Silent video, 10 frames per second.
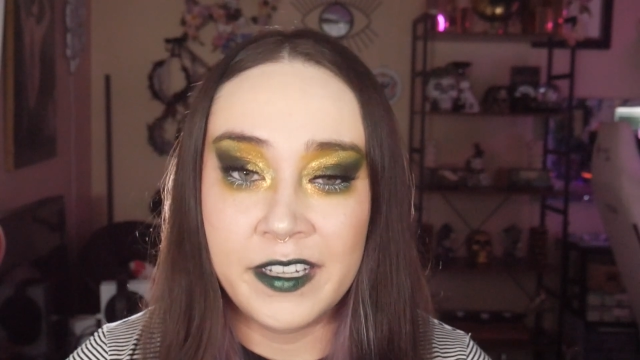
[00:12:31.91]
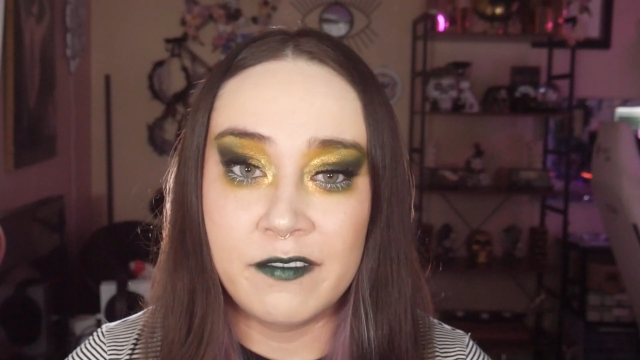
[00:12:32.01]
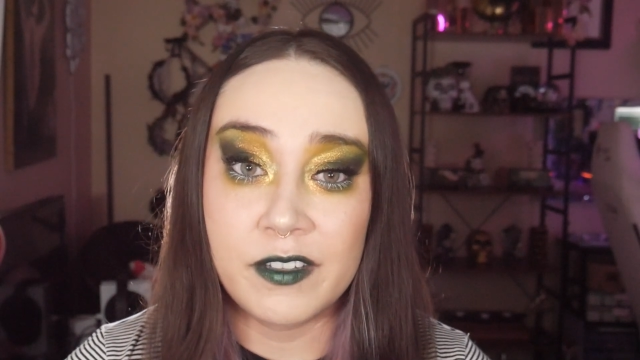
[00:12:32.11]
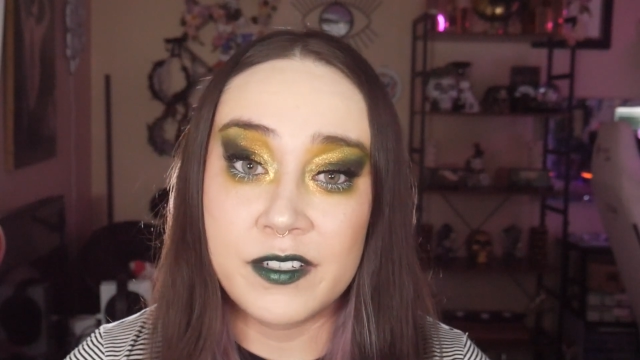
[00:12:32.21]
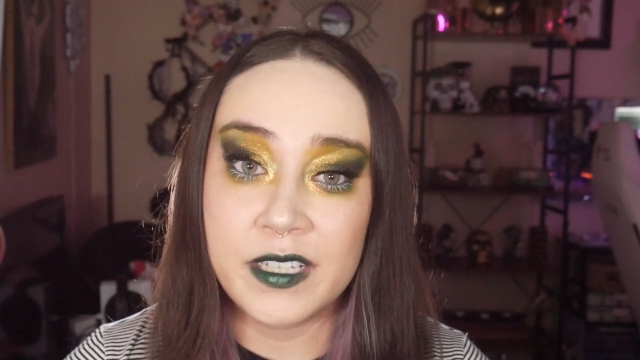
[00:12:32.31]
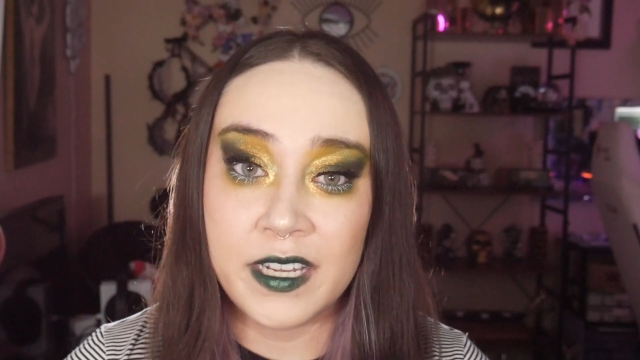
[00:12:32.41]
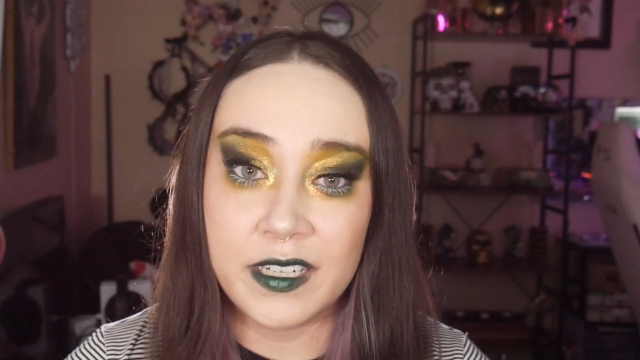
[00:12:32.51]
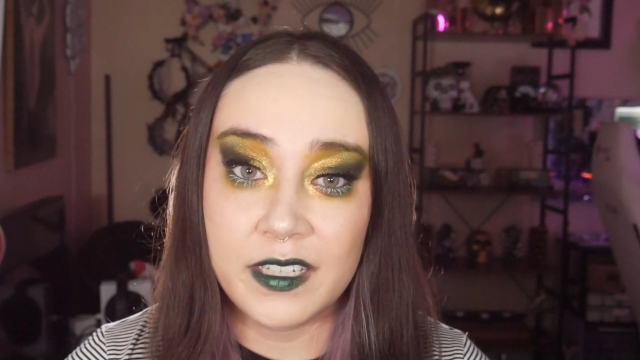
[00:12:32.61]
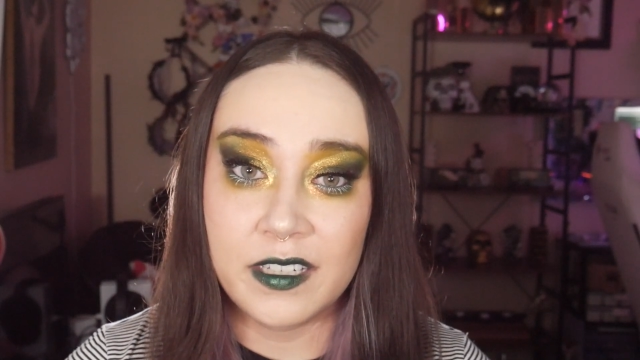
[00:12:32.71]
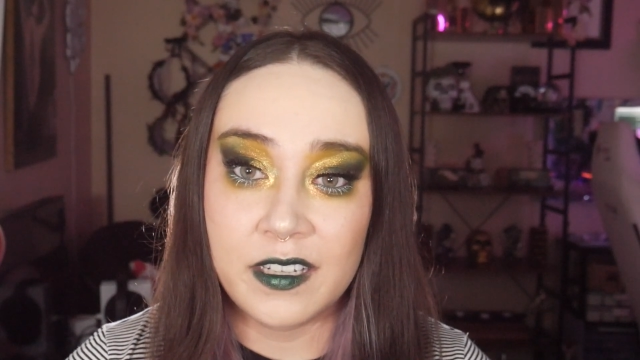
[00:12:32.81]
If there's
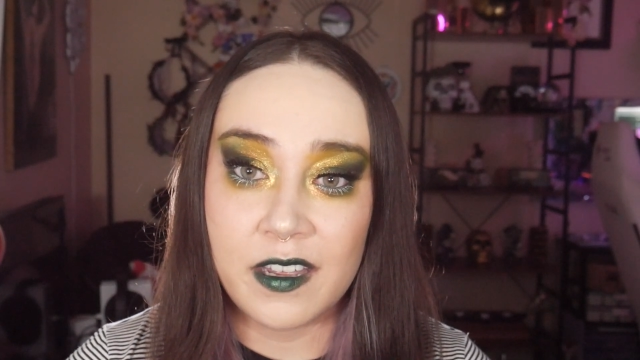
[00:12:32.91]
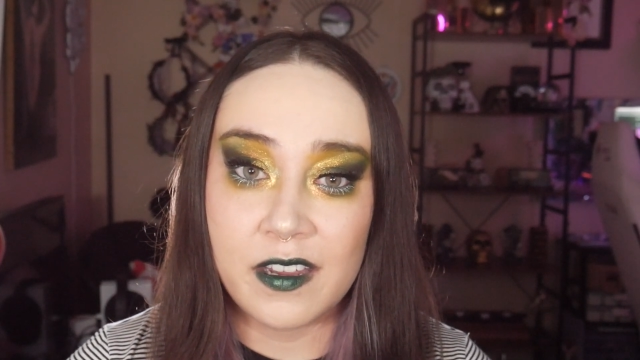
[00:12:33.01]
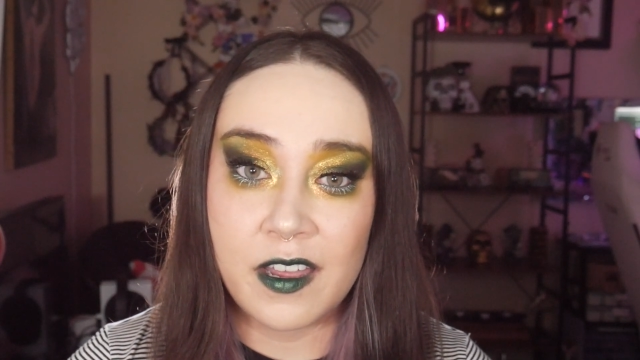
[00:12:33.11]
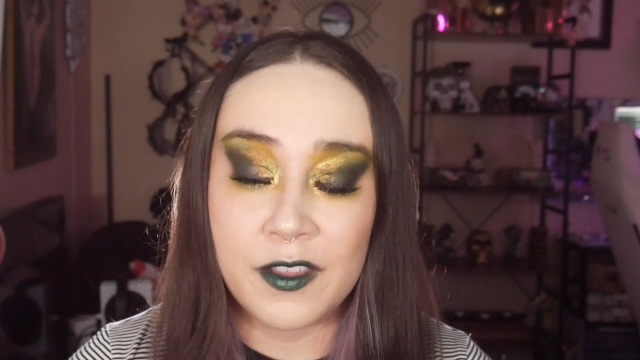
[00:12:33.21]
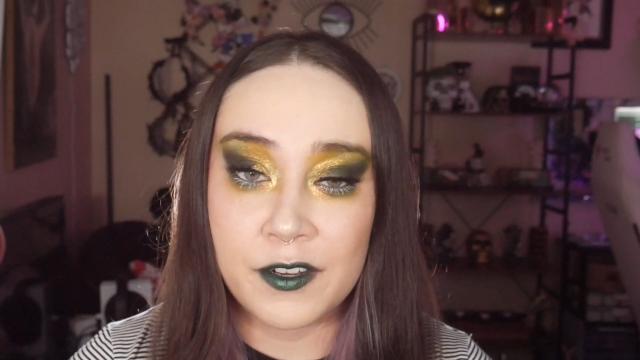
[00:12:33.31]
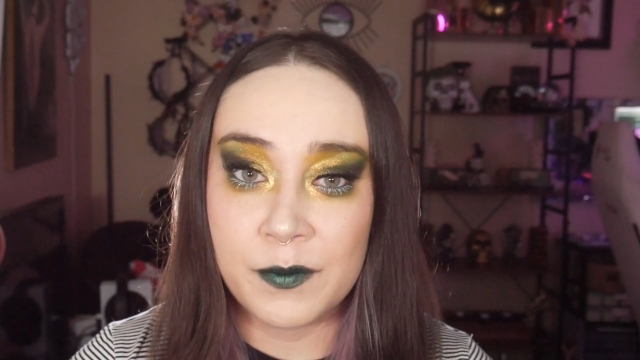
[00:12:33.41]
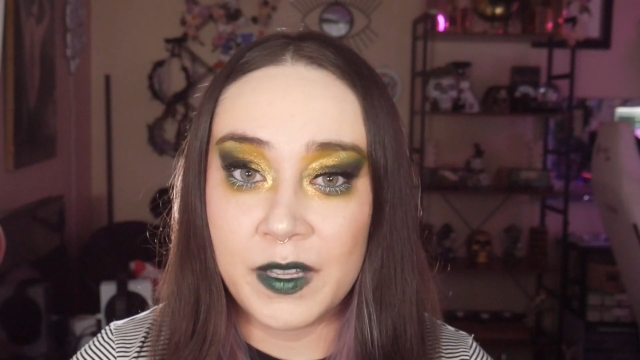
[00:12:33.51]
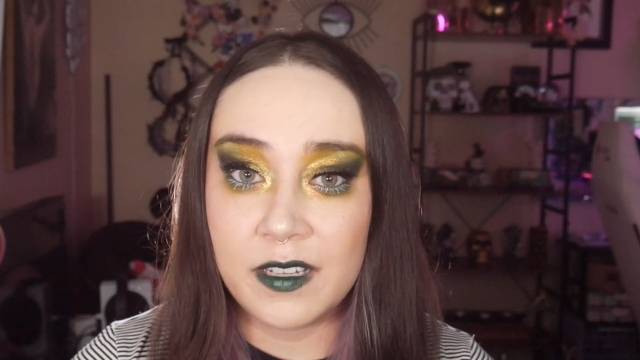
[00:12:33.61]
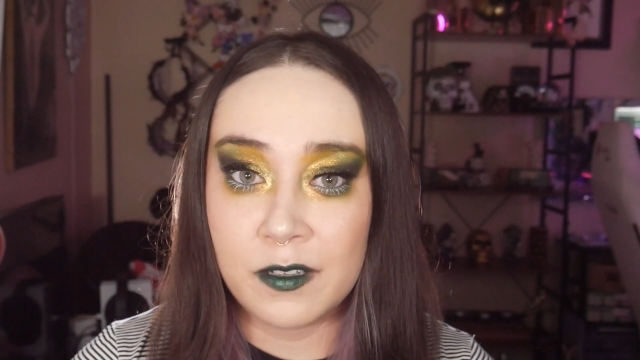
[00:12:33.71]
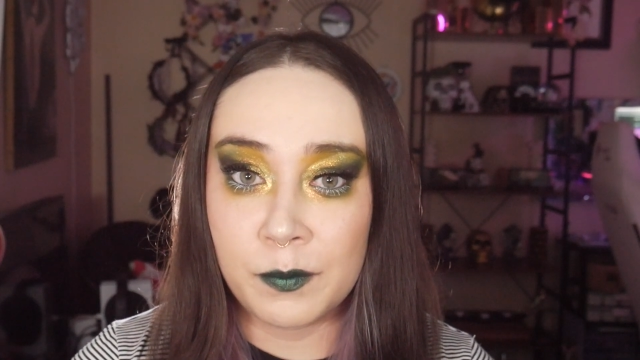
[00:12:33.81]
any other
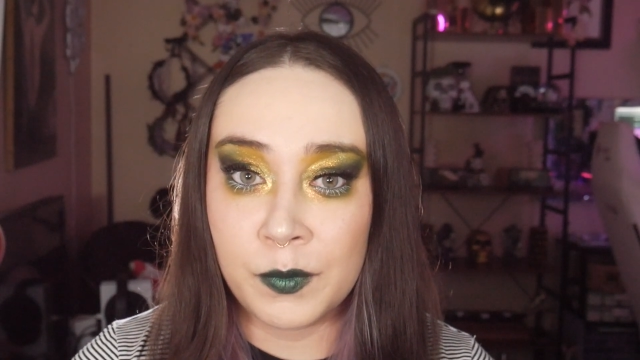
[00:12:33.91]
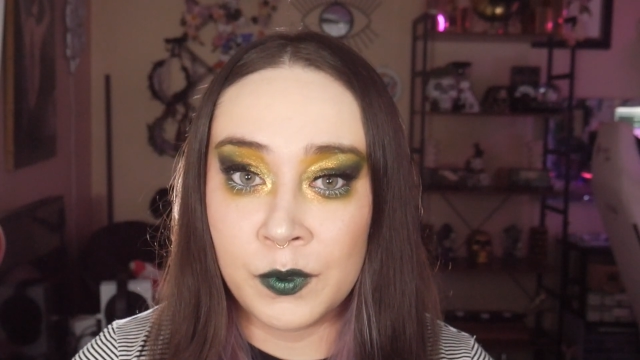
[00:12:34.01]
makeup